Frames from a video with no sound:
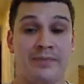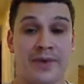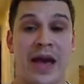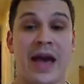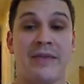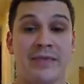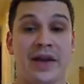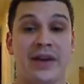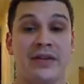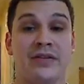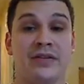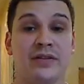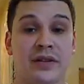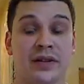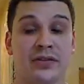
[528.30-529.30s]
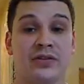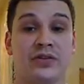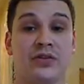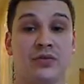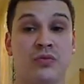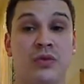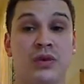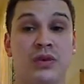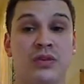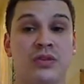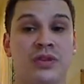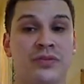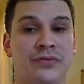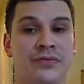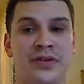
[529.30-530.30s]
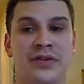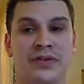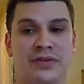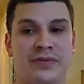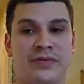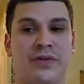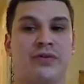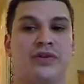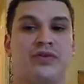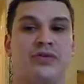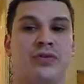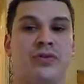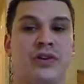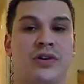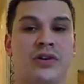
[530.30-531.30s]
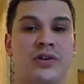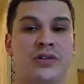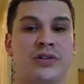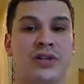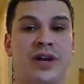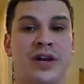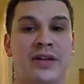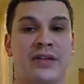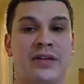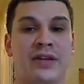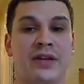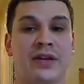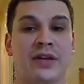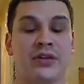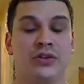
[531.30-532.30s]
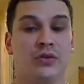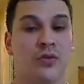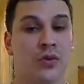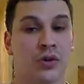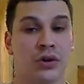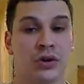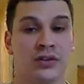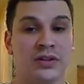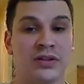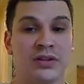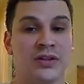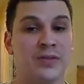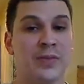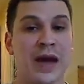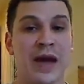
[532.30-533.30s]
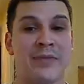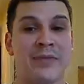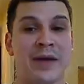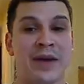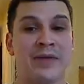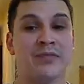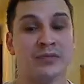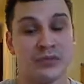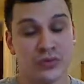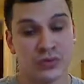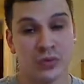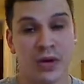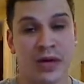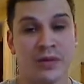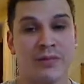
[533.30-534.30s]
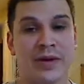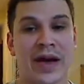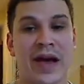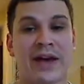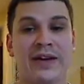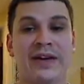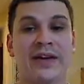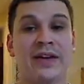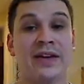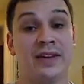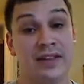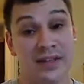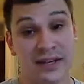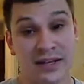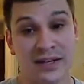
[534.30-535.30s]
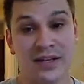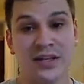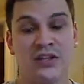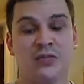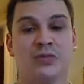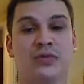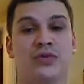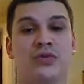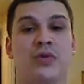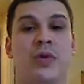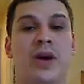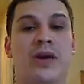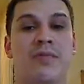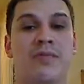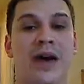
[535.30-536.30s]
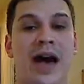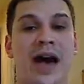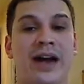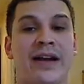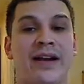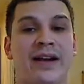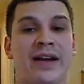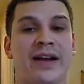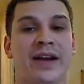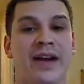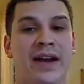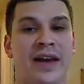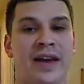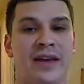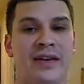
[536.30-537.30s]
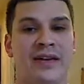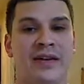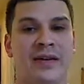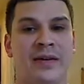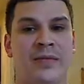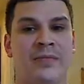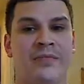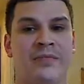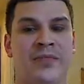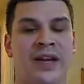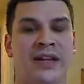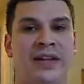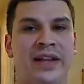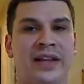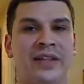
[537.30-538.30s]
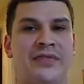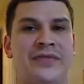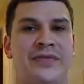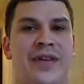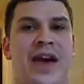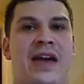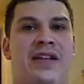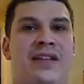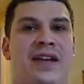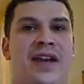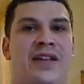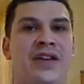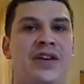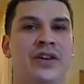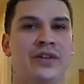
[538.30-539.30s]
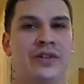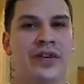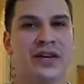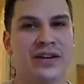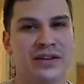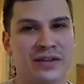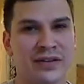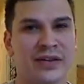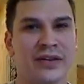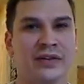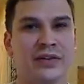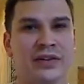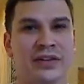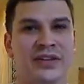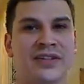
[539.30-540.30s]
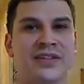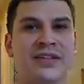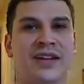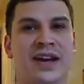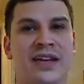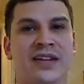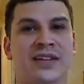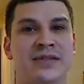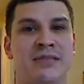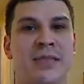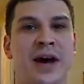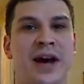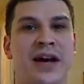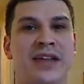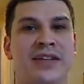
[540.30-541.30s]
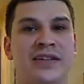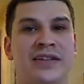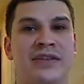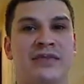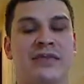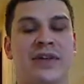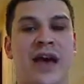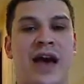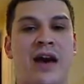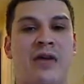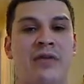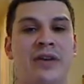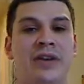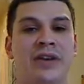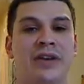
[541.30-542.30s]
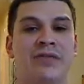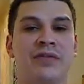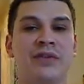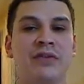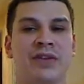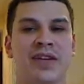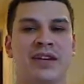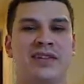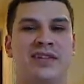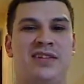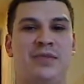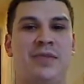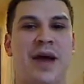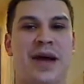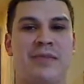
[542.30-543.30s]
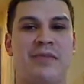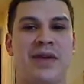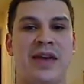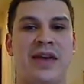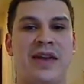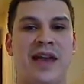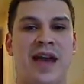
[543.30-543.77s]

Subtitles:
Batman to the world. He feels a very strong urge that the world needs Batman, Bruce Wayne back. He needs Bruce Wayne back, and I like the fact that you get a look inside his mind of how, even though yes, he's Batman